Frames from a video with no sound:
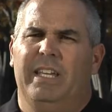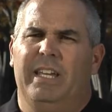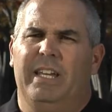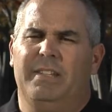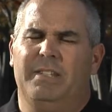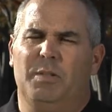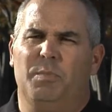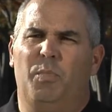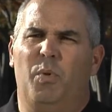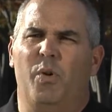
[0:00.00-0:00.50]

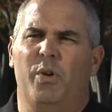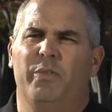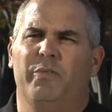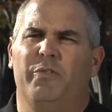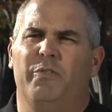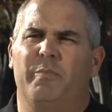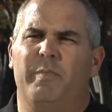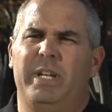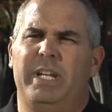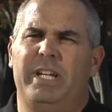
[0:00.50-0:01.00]
it's important
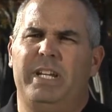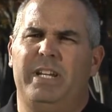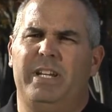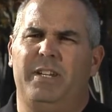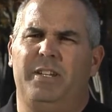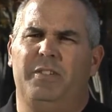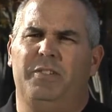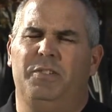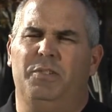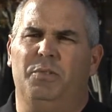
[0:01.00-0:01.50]
for
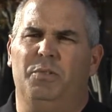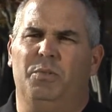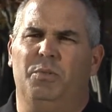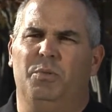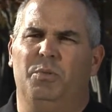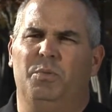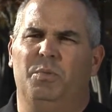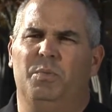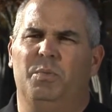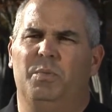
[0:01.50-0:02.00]
me
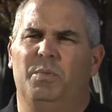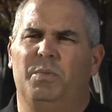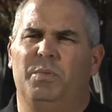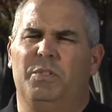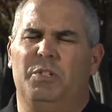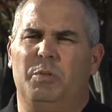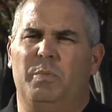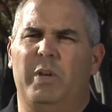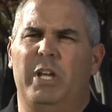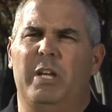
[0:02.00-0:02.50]
to,
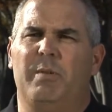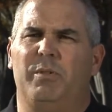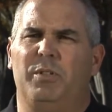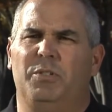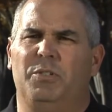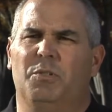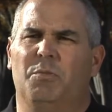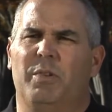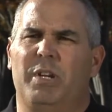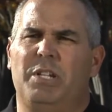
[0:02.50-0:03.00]
to be able
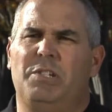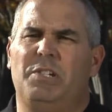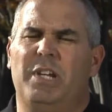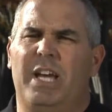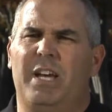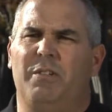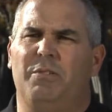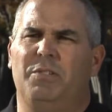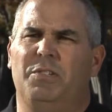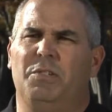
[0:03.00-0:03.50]
to reach
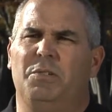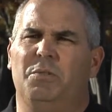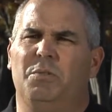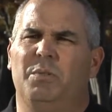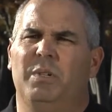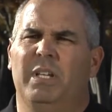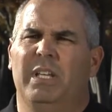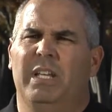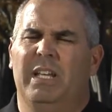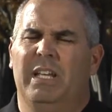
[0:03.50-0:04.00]
out to
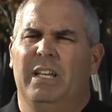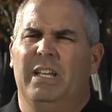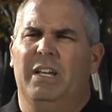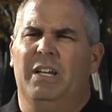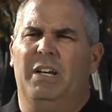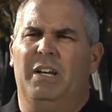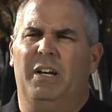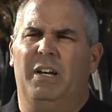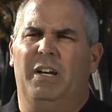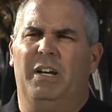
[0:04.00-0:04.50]

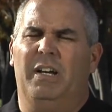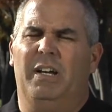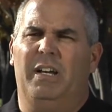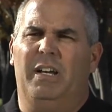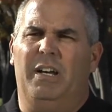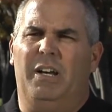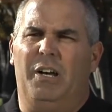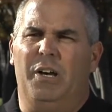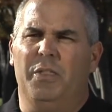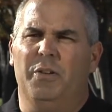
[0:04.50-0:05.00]

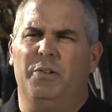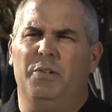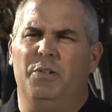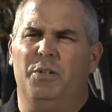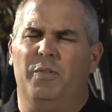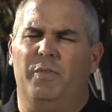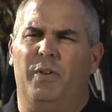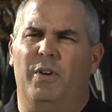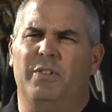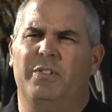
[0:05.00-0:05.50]
other
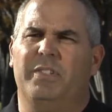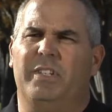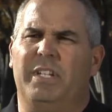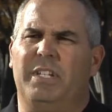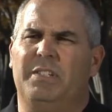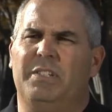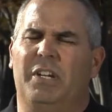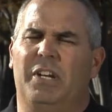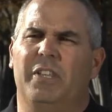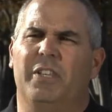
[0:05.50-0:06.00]

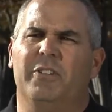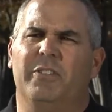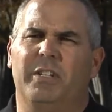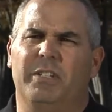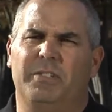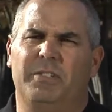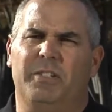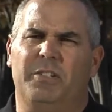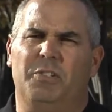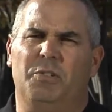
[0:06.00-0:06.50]
universities, other
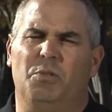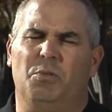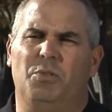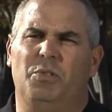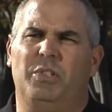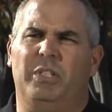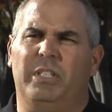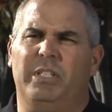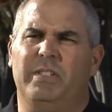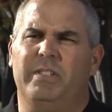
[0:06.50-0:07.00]

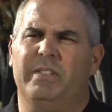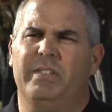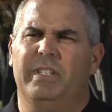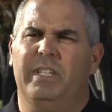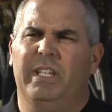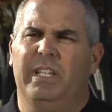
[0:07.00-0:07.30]
institutions.